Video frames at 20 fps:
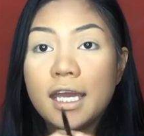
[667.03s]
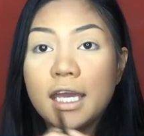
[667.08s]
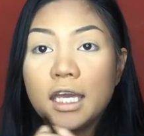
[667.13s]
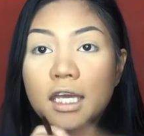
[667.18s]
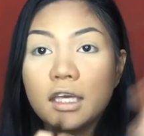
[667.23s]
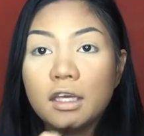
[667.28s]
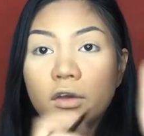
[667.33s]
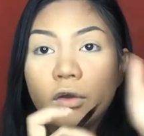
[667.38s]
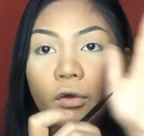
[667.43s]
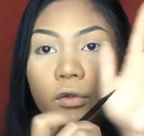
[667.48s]

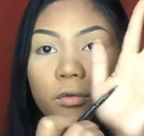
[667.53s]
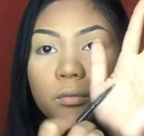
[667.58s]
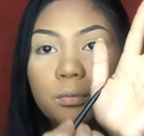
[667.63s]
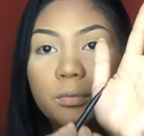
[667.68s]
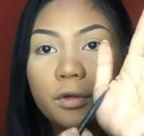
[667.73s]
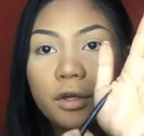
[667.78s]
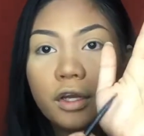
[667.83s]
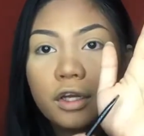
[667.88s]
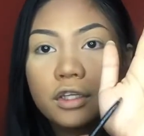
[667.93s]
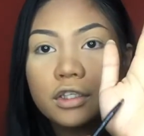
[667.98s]
angled
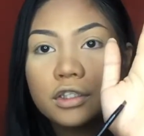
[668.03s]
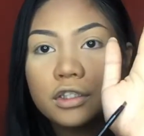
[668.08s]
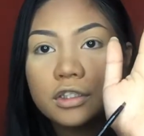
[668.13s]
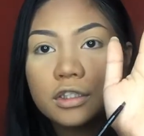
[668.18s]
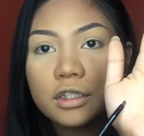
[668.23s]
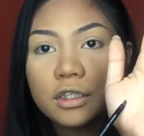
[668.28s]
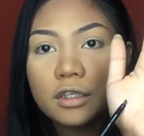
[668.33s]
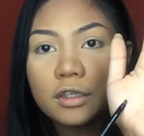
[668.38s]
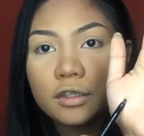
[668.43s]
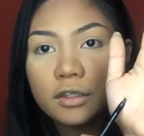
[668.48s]

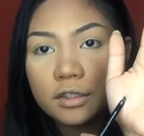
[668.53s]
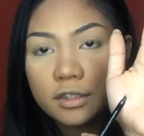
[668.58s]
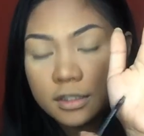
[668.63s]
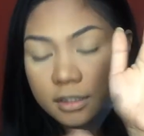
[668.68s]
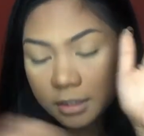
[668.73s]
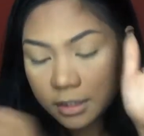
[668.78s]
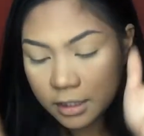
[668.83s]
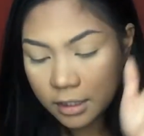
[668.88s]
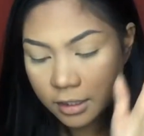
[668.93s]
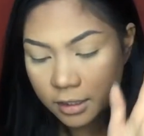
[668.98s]
brush. It
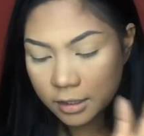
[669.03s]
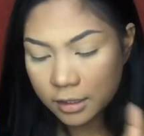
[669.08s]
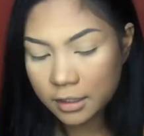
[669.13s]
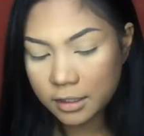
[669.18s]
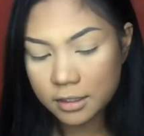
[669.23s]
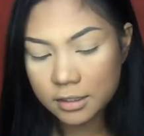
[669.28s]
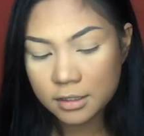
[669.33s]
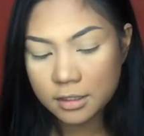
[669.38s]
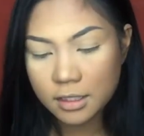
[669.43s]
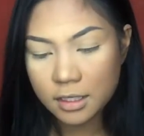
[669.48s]
looks like
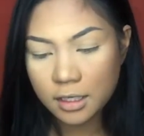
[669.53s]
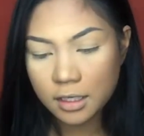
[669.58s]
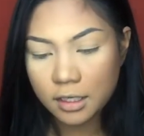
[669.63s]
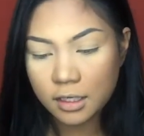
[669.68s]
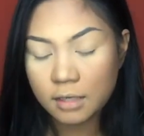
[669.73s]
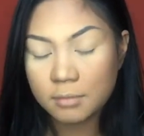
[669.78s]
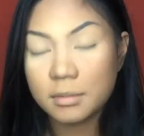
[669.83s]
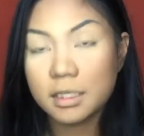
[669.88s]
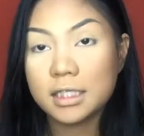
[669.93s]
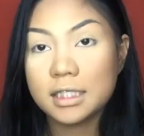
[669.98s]
this,
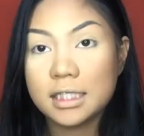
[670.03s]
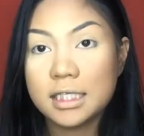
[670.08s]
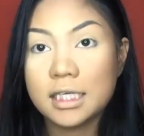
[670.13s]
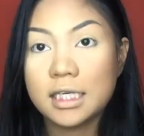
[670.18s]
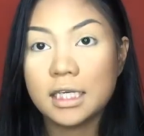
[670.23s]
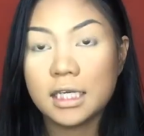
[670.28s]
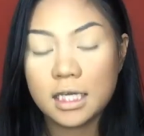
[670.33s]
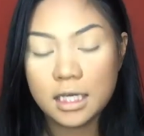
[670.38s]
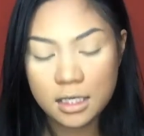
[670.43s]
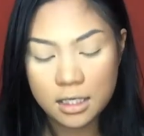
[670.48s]
and I'm gonna
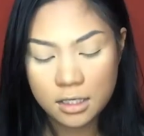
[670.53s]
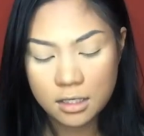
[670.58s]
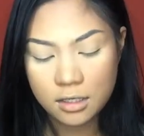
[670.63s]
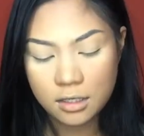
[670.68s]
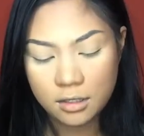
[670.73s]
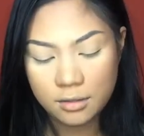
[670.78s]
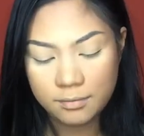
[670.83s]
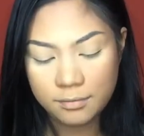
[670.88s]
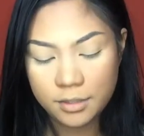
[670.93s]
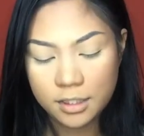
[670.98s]
take
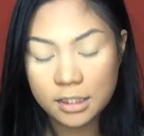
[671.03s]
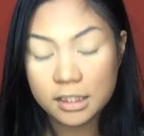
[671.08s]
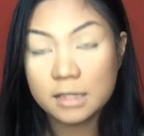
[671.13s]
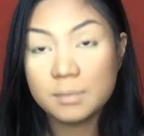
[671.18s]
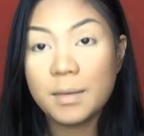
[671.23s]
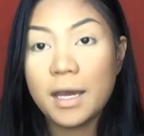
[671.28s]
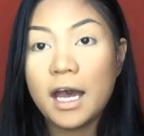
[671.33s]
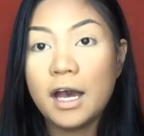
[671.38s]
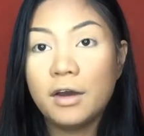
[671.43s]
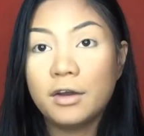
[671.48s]
this
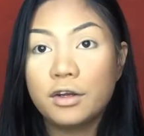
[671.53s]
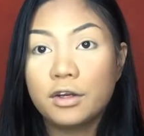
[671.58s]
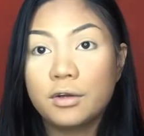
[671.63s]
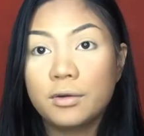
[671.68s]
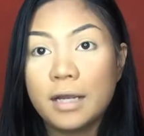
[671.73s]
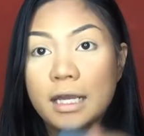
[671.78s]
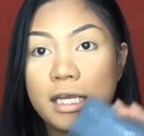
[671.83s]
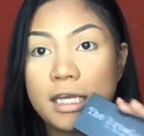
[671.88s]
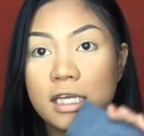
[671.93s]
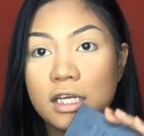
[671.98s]
powder
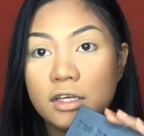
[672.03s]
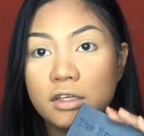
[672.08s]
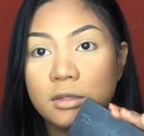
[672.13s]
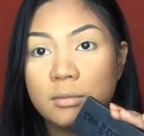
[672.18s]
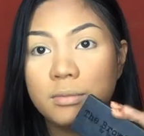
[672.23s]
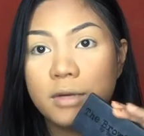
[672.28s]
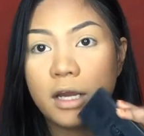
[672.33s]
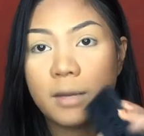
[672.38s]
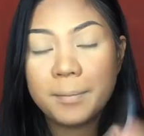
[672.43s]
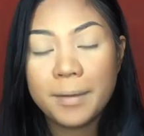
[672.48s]
right here, the
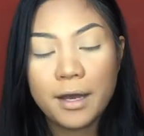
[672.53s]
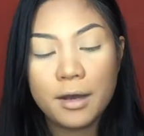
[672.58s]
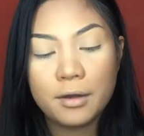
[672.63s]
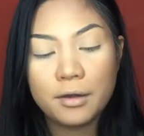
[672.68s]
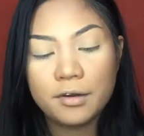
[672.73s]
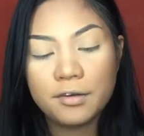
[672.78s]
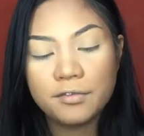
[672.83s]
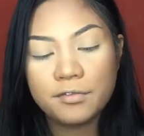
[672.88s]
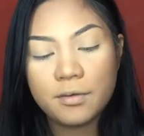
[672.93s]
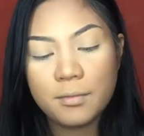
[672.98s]
brow
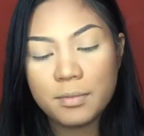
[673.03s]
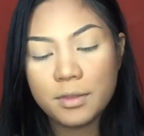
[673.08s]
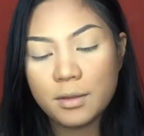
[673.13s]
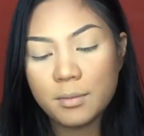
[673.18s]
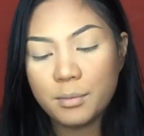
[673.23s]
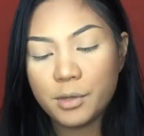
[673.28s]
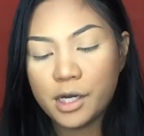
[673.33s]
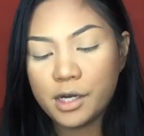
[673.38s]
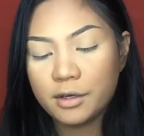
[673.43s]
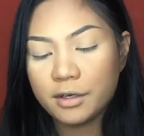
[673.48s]
powder from the
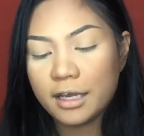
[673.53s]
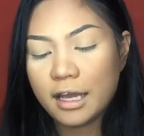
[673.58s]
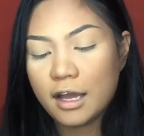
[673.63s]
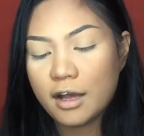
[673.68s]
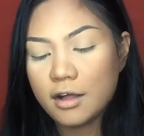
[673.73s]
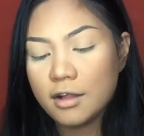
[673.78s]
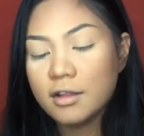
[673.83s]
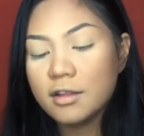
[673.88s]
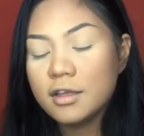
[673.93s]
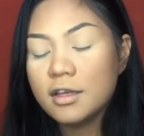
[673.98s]
Brow
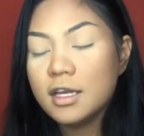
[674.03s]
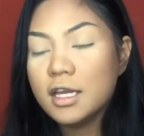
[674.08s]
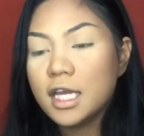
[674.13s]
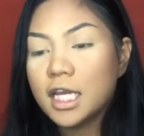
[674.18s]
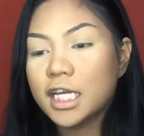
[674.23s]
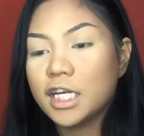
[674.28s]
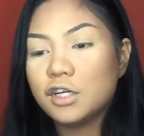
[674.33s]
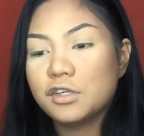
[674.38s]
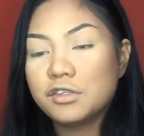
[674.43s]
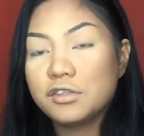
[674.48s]
Gal.
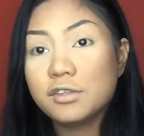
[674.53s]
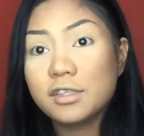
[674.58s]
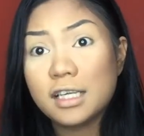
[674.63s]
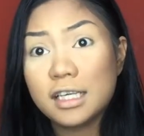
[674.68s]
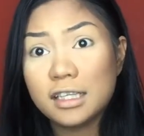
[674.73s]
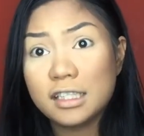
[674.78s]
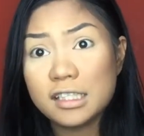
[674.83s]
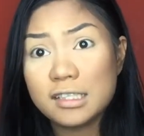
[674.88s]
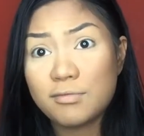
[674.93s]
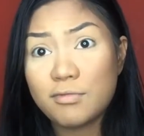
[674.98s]
I also
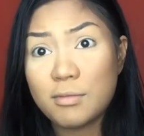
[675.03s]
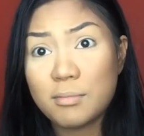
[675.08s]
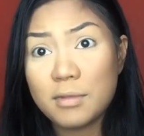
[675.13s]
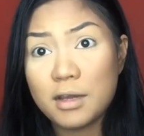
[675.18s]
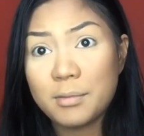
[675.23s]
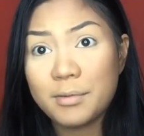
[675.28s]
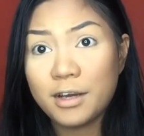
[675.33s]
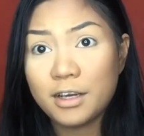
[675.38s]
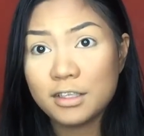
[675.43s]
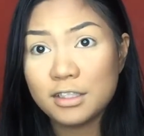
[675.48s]
got this from
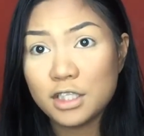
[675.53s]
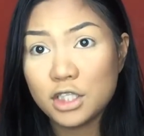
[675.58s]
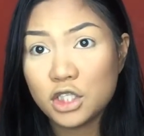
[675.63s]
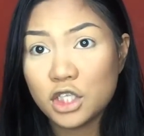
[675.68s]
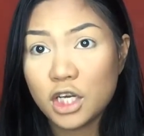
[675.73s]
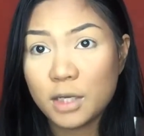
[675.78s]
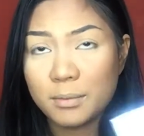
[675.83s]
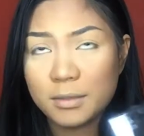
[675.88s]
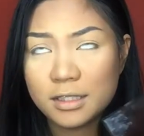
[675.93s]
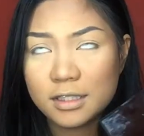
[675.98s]
my
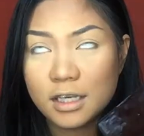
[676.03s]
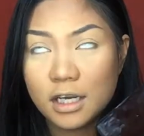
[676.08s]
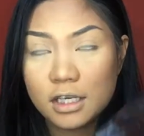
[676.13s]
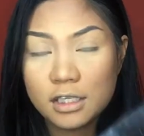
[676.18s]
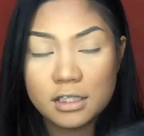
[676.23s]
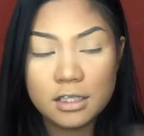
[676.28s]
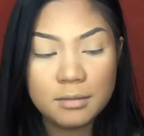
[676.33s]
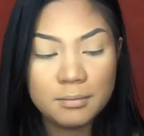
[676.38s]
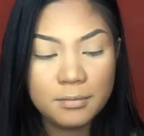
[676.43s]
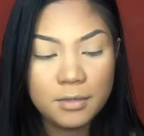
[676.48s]
BoxyCharm. It's
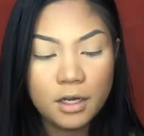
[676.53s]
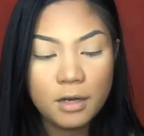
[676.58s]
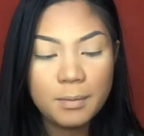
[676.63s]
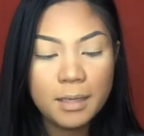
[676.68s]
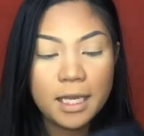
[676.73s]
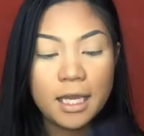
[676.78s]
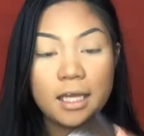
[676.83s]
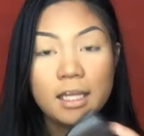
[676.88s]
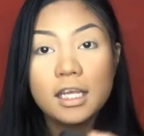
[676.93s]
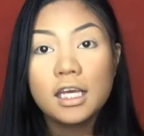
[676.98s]
awesome. Oh
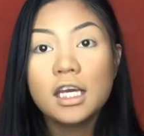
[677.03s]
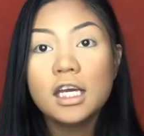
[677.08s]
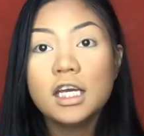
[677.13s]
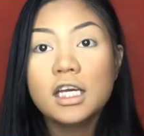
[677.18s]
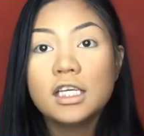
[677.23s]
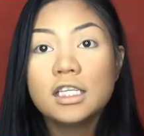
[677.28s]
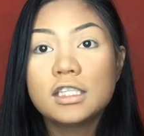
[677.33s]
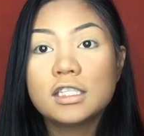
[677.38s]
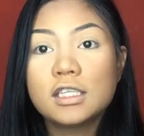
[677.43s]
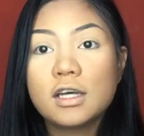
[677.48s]
my god.
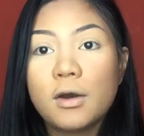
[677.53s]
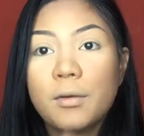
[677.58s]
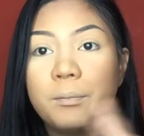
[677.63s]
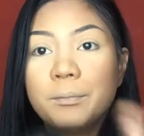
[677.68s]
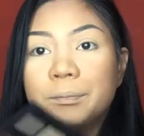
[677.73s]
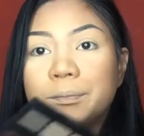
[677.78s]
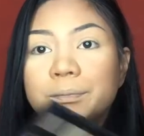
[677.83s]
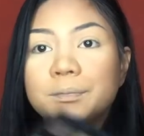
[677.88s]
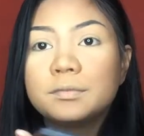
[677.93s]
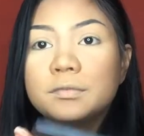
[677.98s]
So
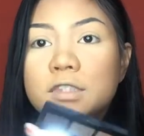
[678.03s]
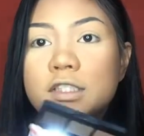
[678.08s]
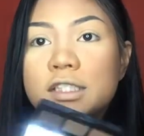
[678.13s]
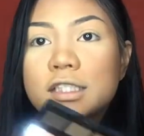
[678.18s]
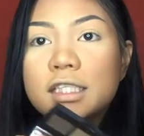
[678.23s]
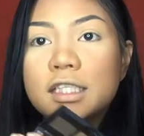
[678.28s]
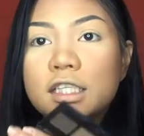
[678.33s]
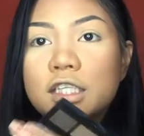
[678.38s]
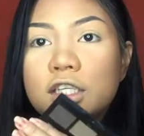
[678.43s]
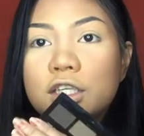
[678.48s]
I'm
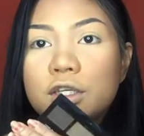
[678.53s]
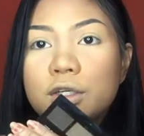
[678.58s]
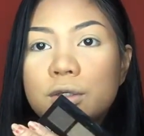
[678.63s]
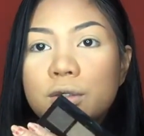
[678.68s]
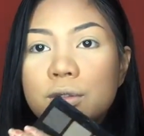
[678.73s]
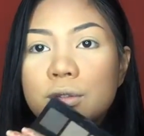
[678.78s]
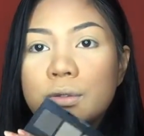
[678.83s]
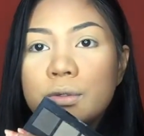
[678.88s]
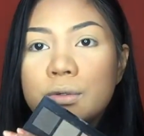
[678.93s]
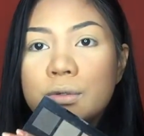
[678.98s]
just gonna
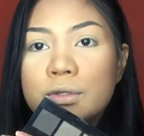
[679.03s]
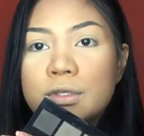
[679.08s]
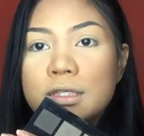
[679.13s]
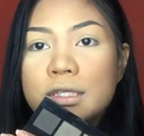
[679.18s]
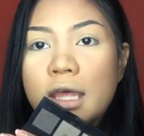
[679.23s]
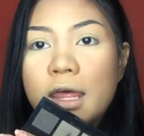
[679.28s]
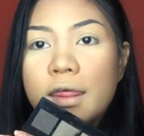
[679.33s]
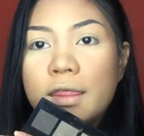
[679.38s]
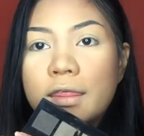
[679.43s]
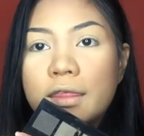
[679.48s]

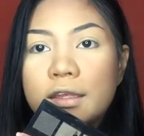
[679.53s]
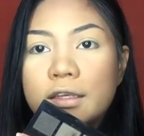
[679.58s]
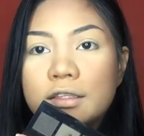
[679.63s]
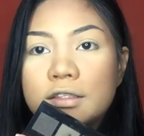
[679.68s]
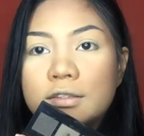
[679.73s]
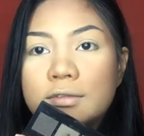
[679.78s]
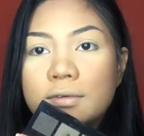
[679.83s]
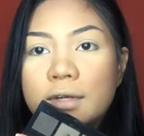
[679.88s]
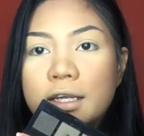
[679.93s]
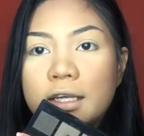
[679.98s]
use
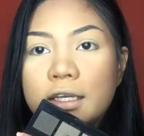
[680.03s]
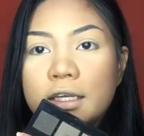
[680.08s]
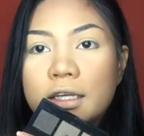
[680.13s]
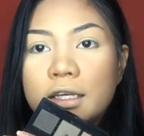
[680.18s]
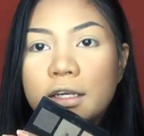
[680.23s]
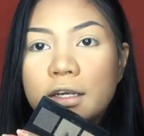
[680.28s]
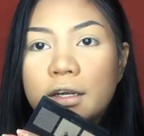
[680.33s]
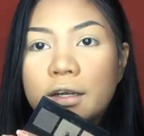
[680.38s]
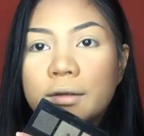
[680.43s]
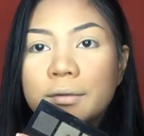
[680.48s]
this right
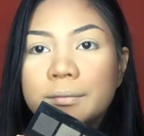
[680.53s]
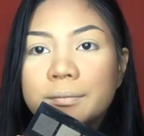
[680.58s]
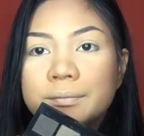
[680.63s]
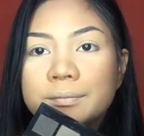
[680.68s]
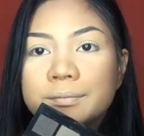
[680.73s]
here,